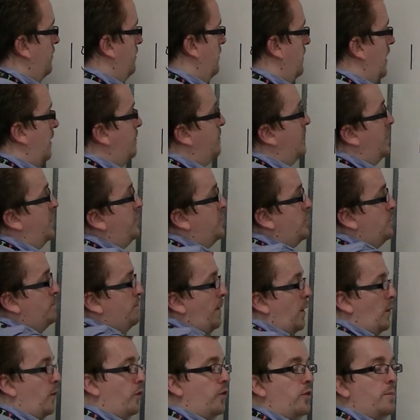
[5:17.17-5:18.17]
I'm going to do
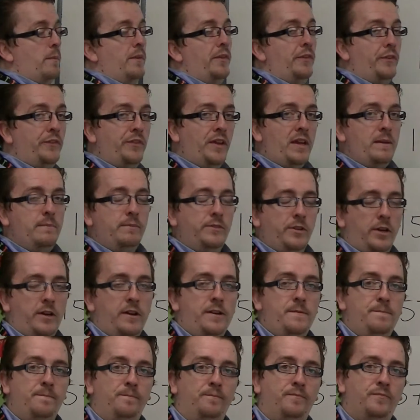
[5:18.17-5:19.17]
both of them at the same
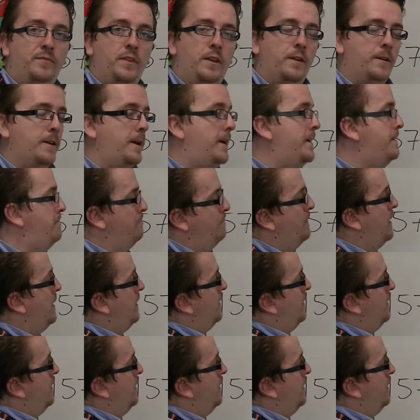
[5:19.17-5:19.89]
time, okay?